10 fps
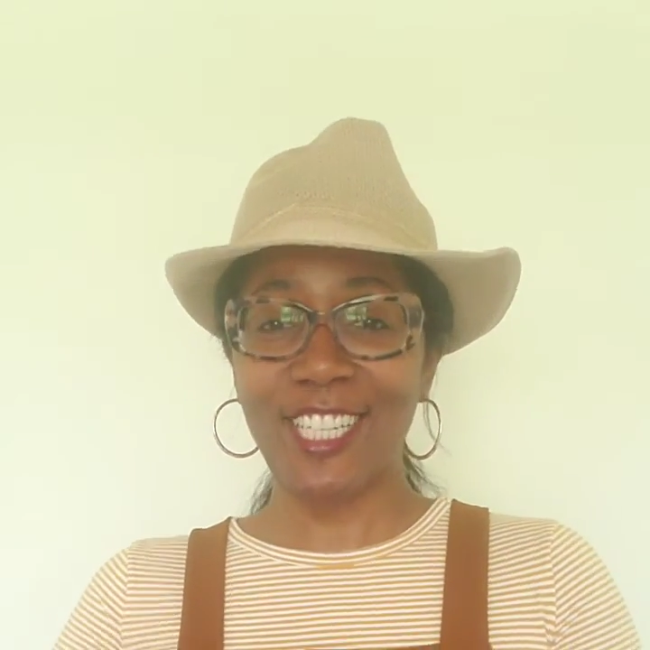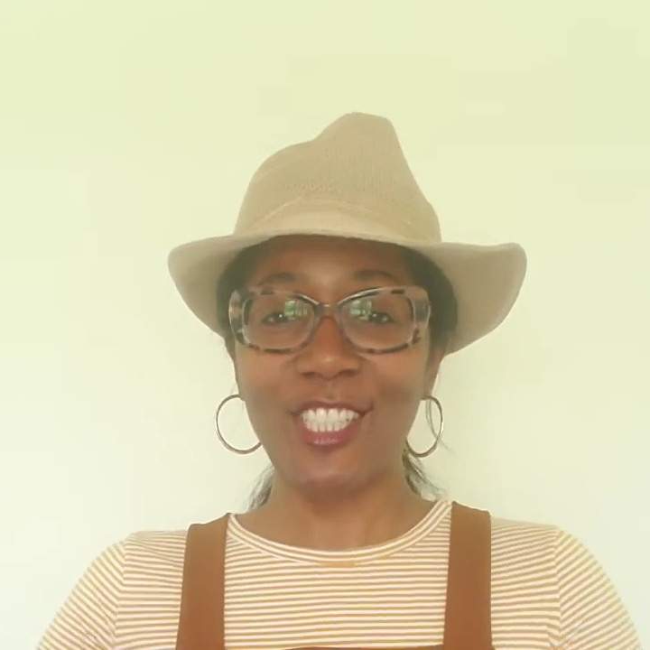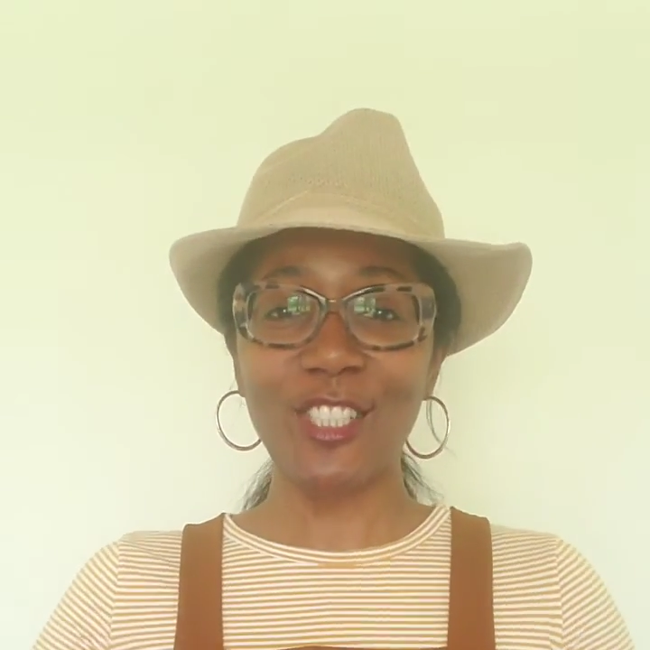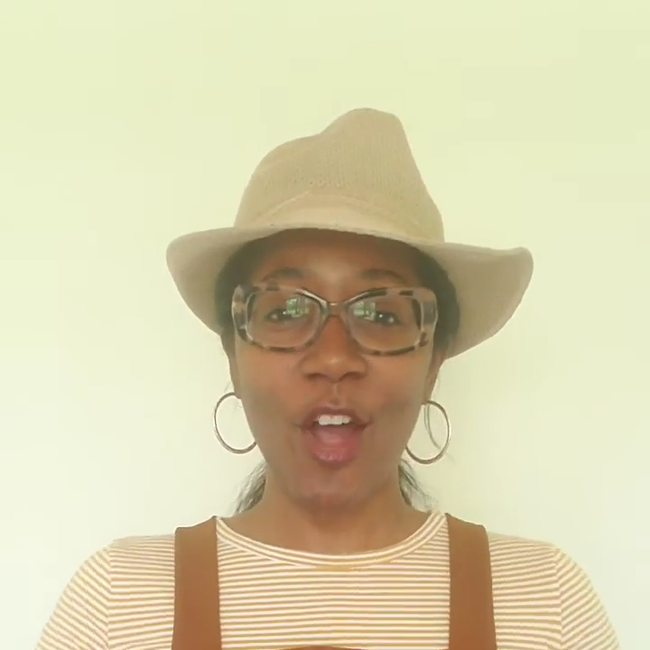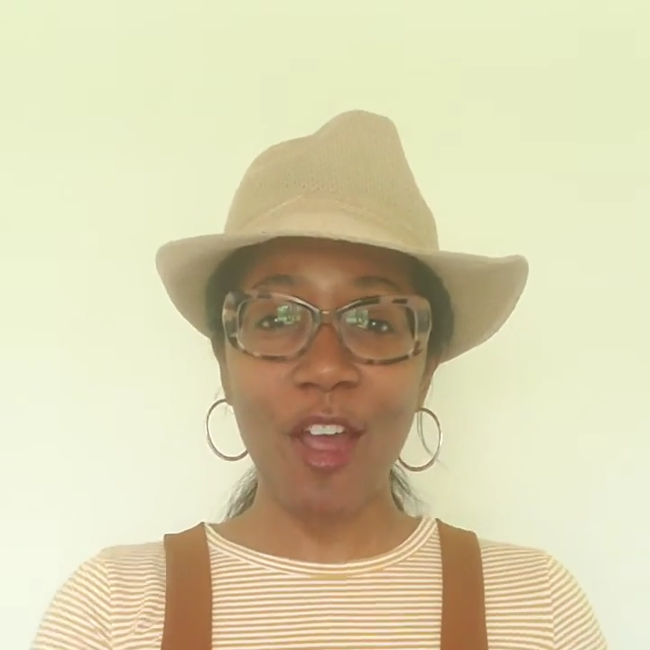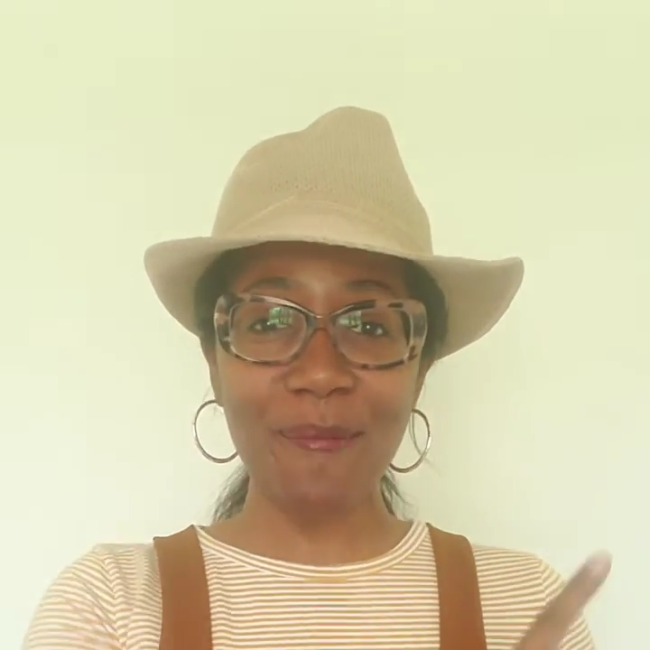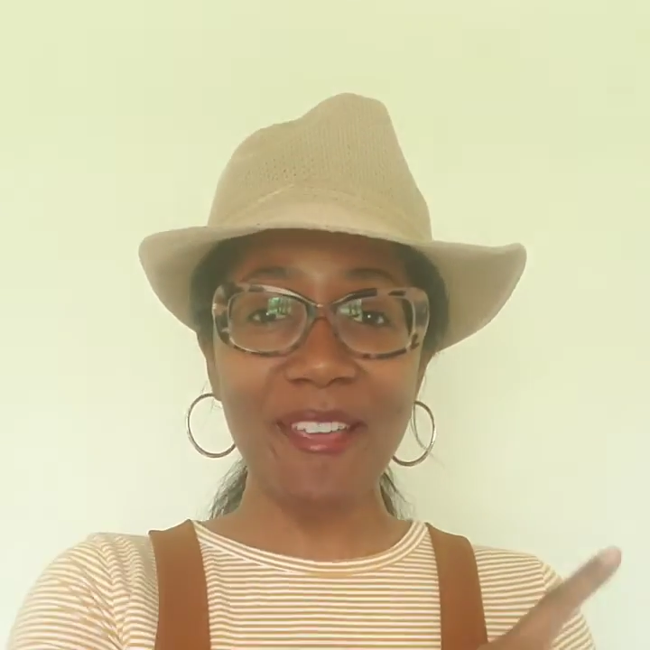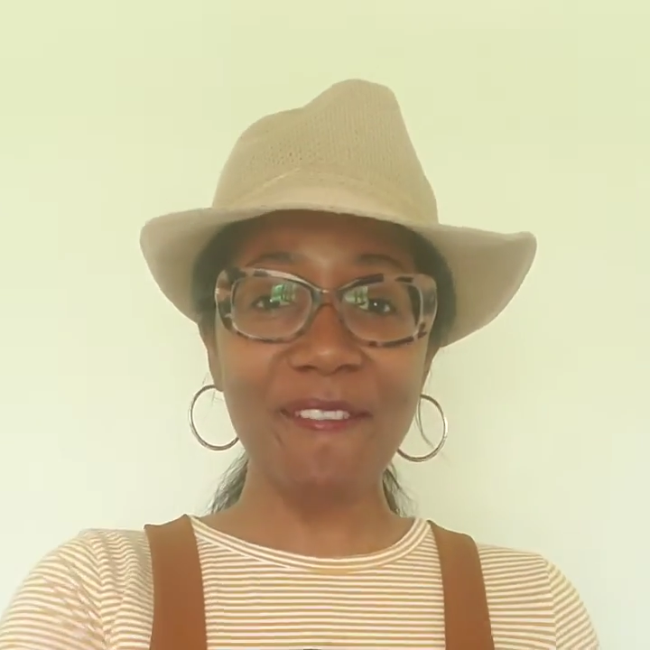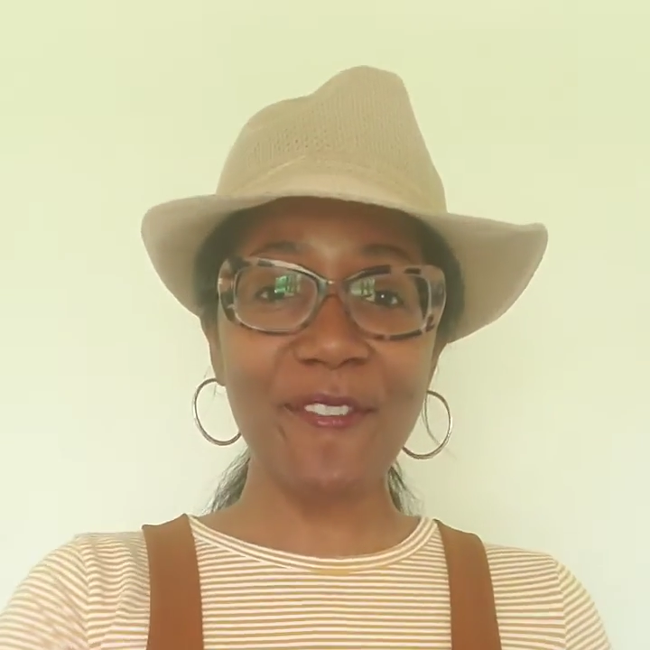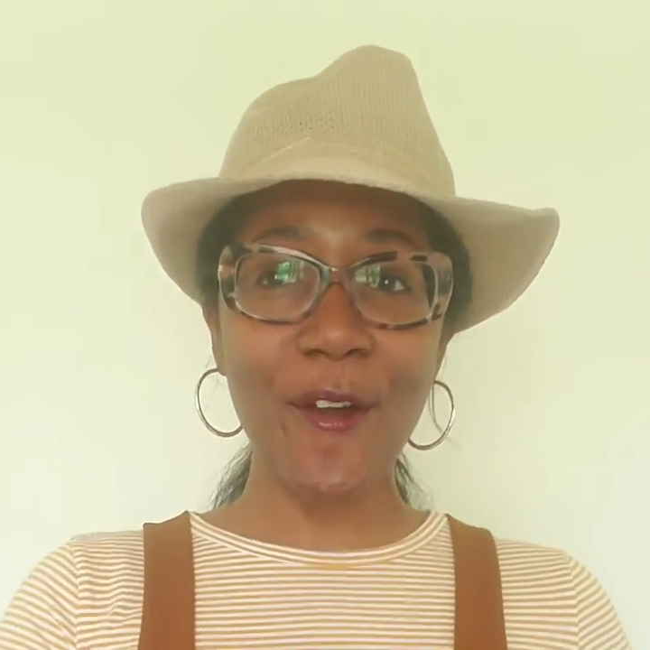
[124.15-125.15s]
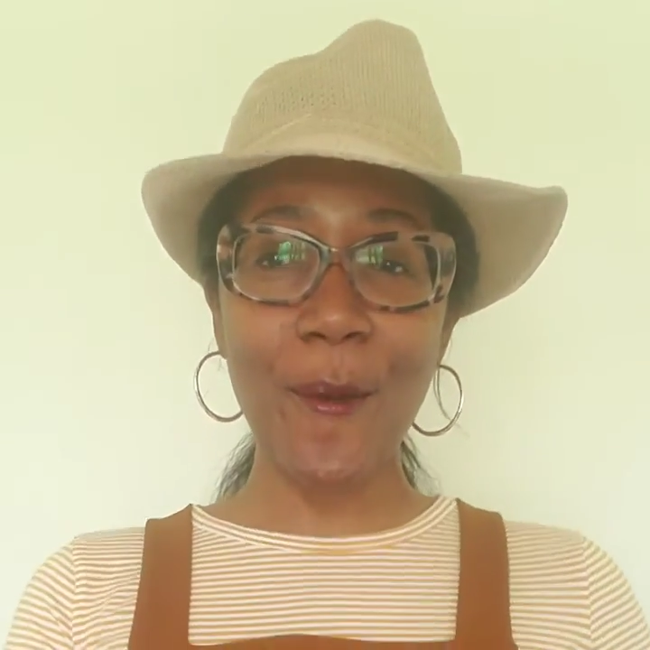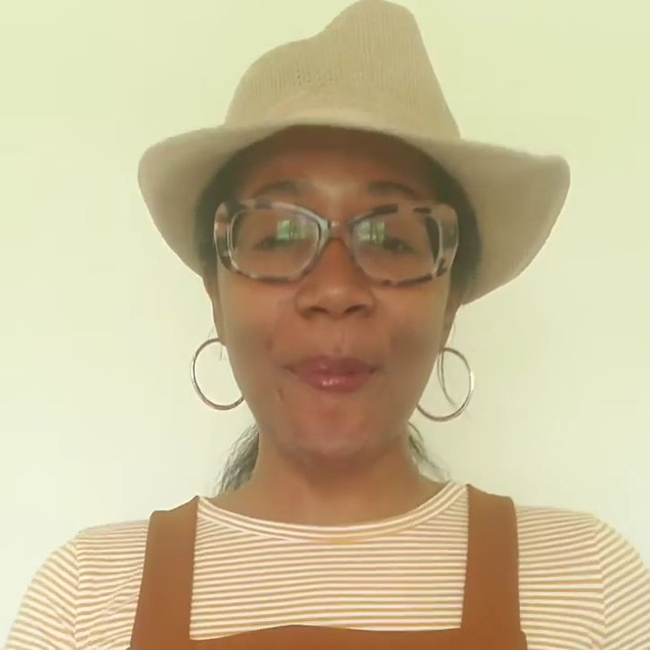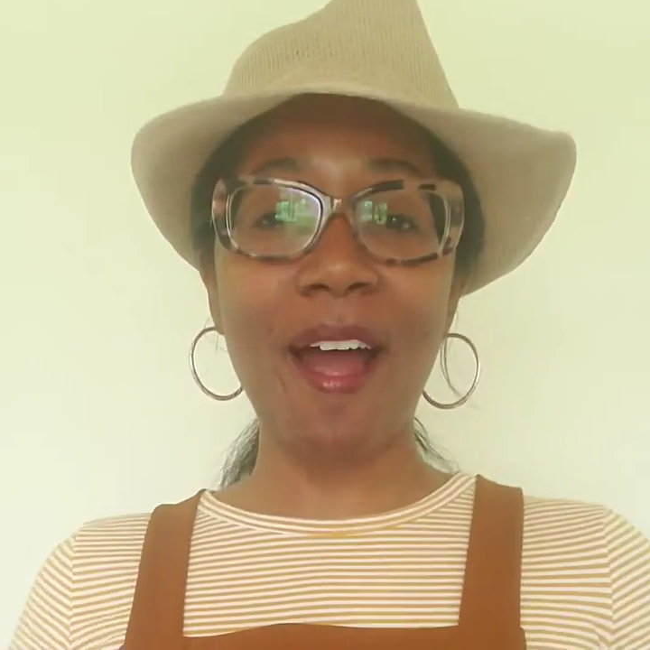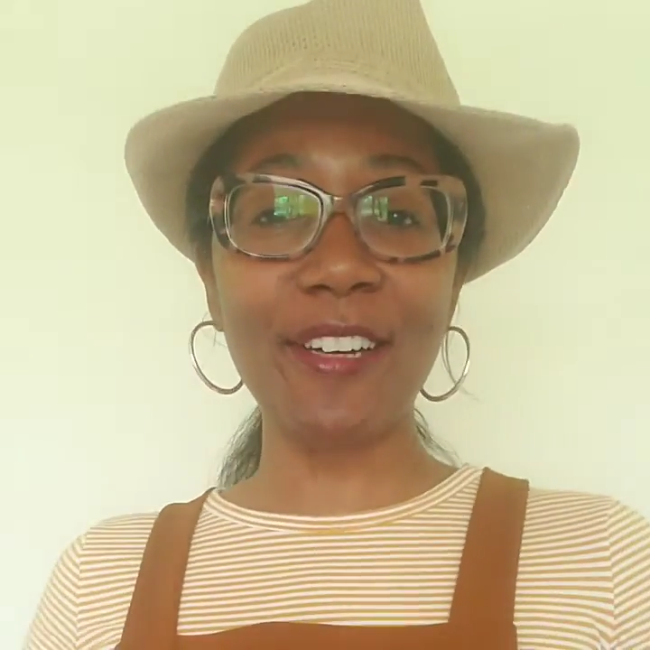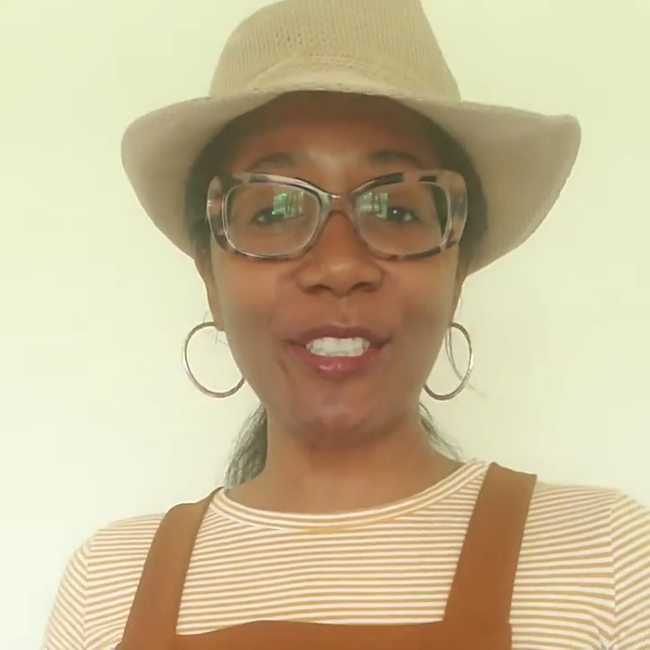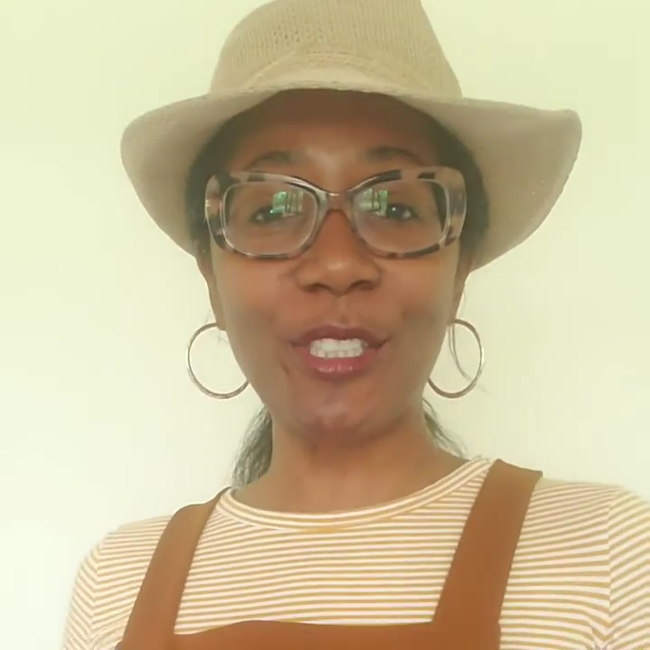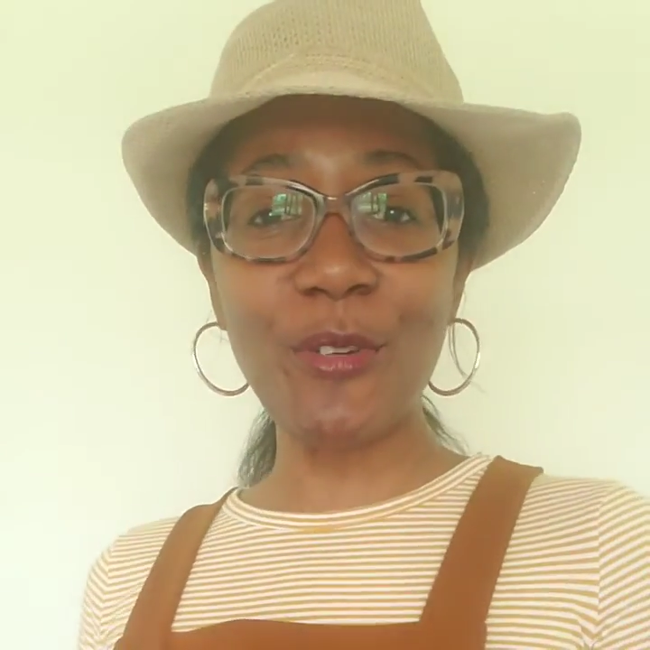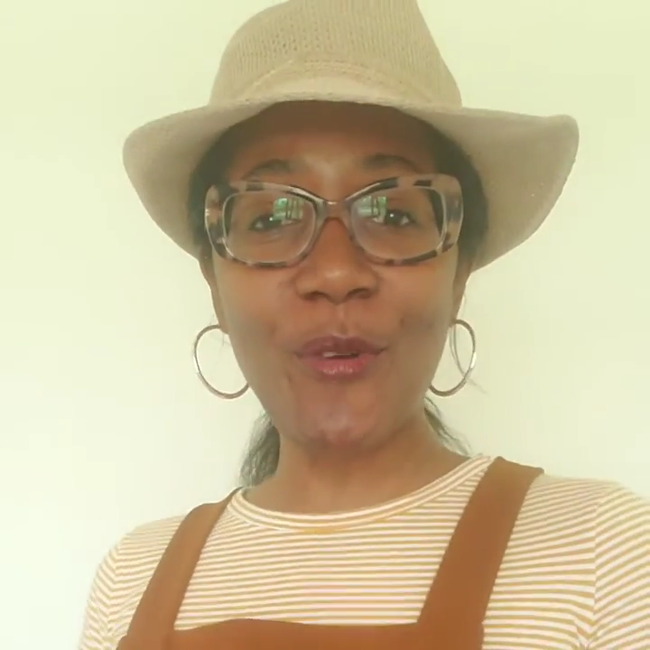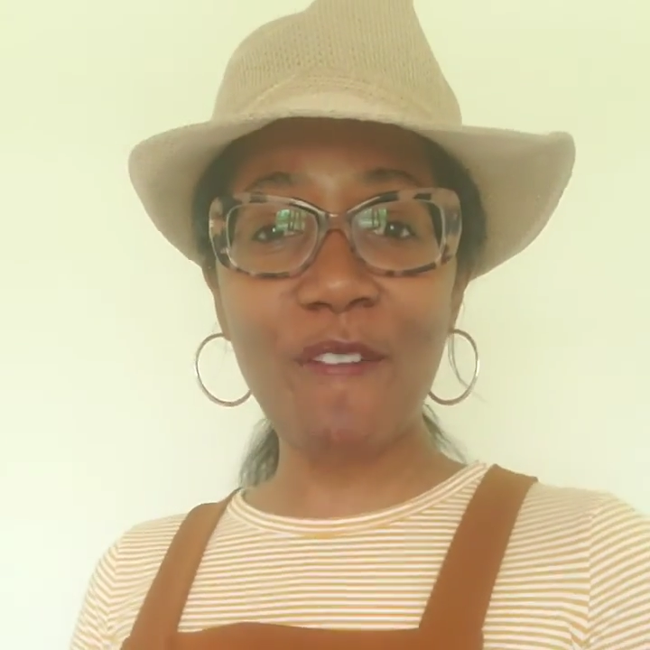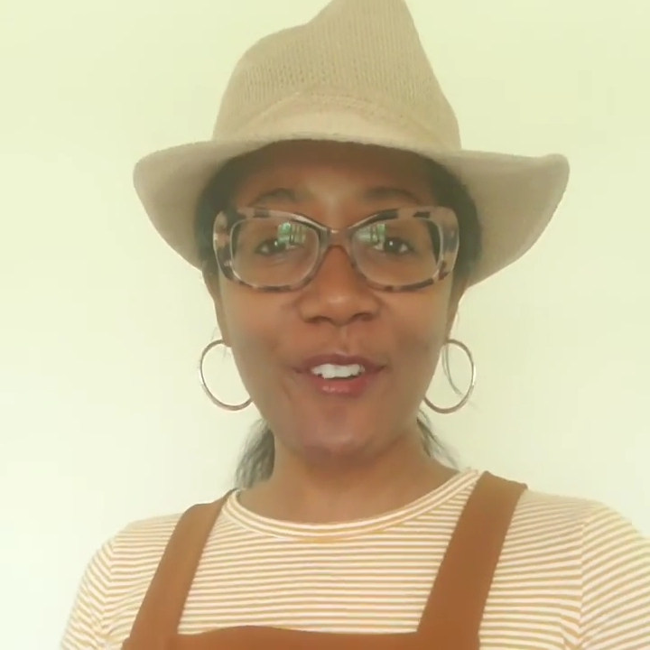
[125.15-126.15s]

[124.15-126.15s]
Join me for part 2 of